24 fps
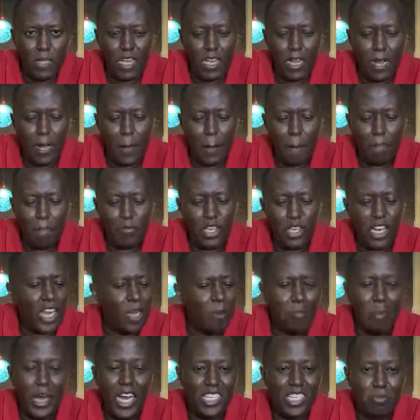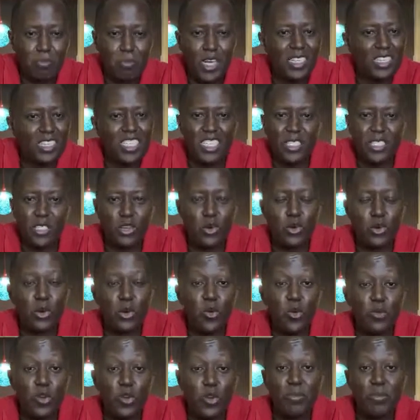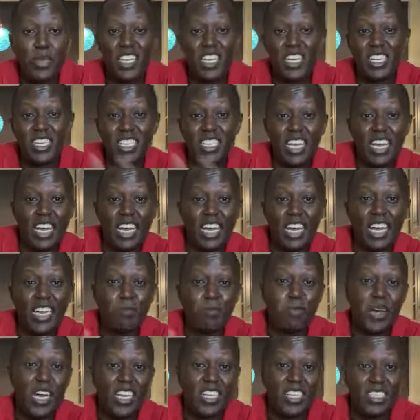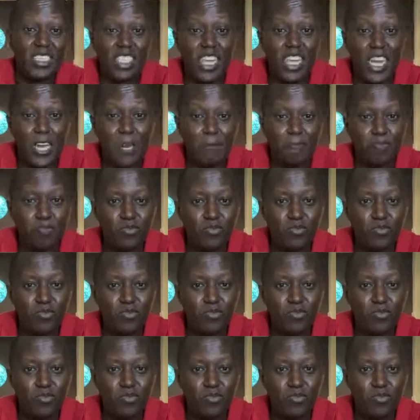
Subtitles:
Like basmati is grown from India and Pakistan.